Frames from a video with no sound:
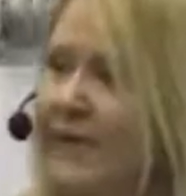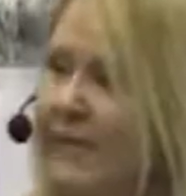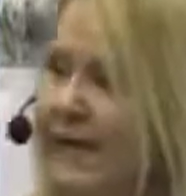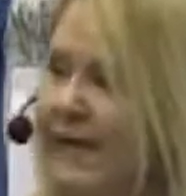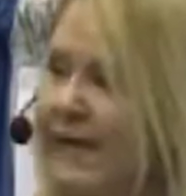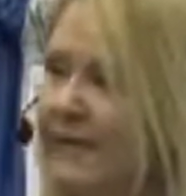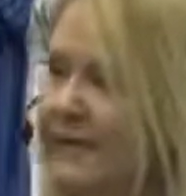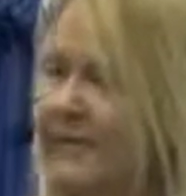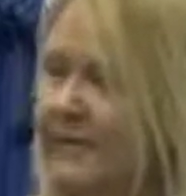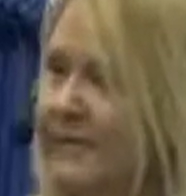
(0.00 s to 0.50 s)

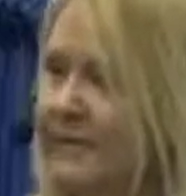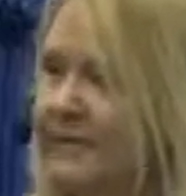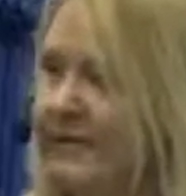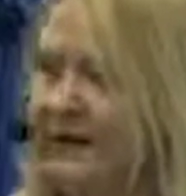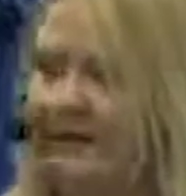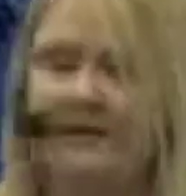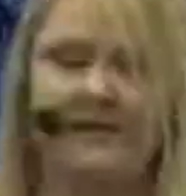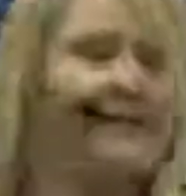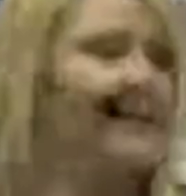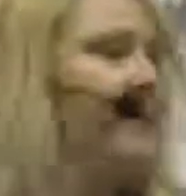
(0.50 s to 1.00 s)
about
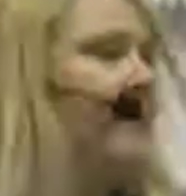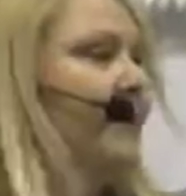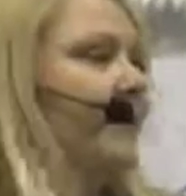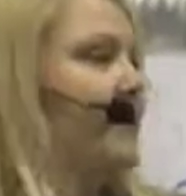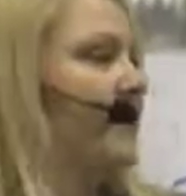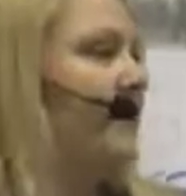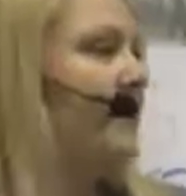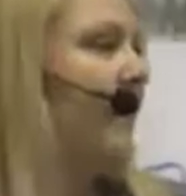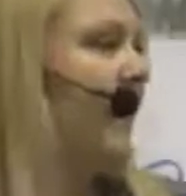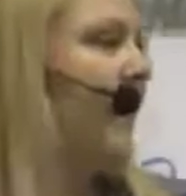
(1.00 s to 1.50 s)
money
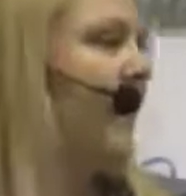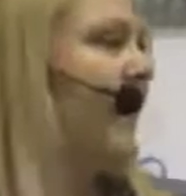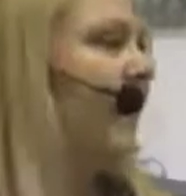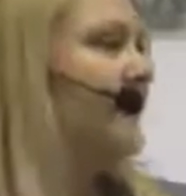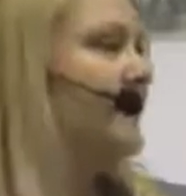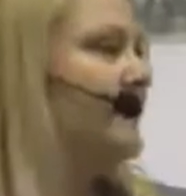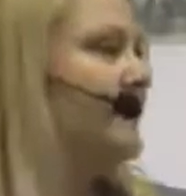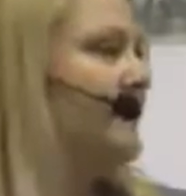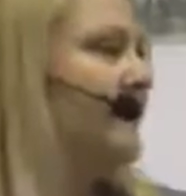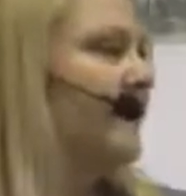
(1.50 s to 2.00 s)
in your
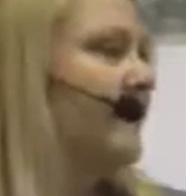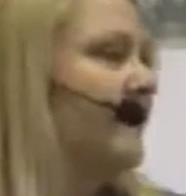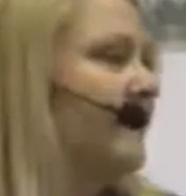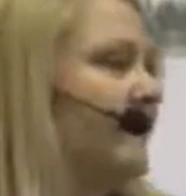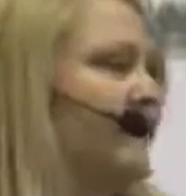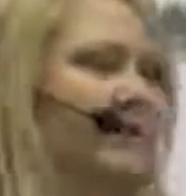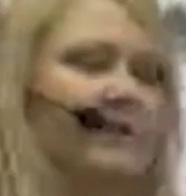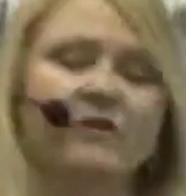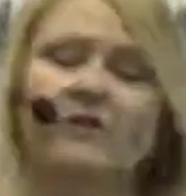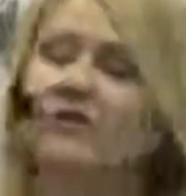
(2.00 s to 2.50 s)
past, like
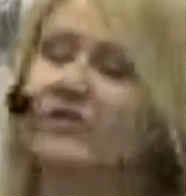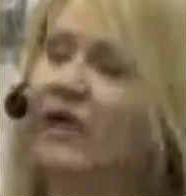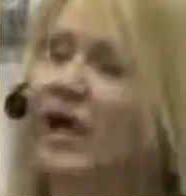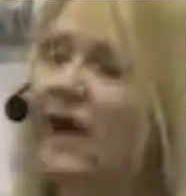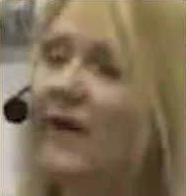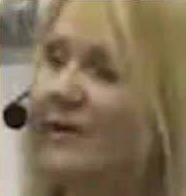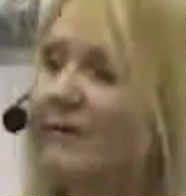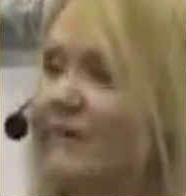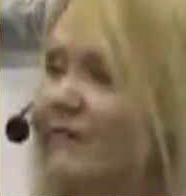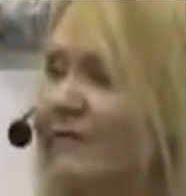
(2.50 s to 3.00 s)
in your
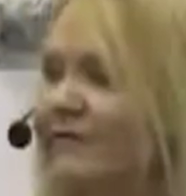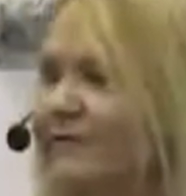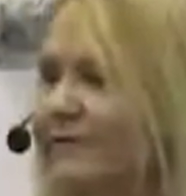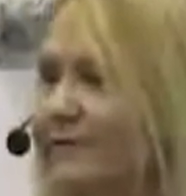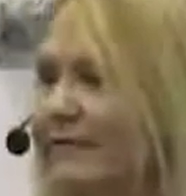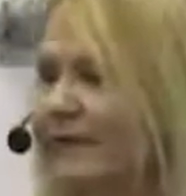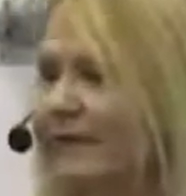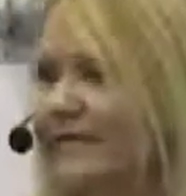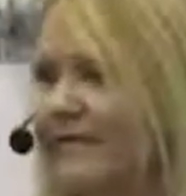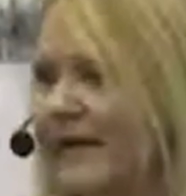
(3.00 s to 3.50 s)
childhood,
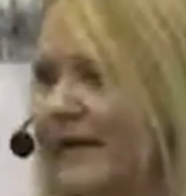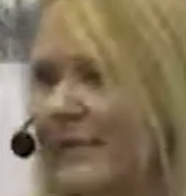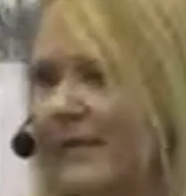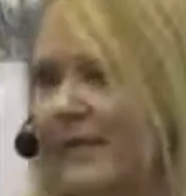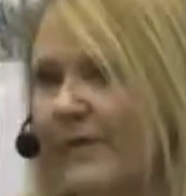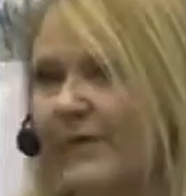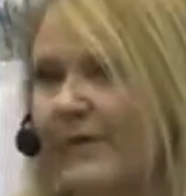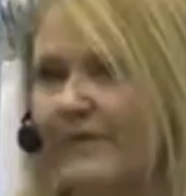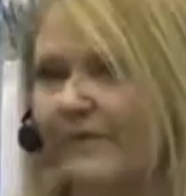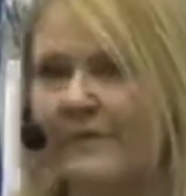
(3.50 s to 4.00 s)
for example?